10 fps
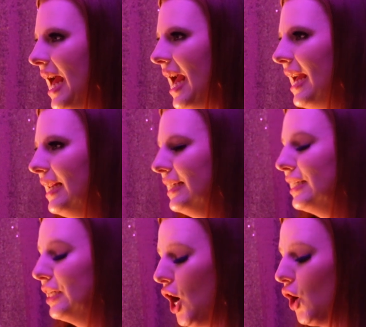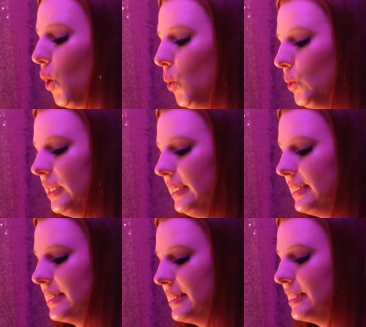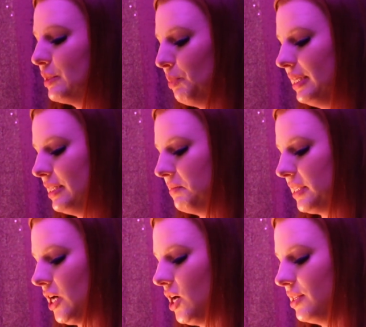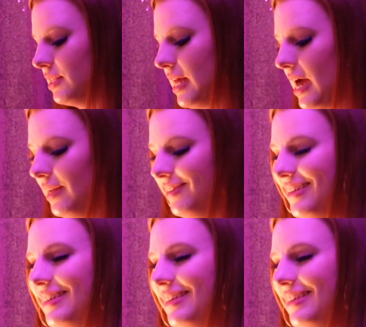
And not only does this placement cause that,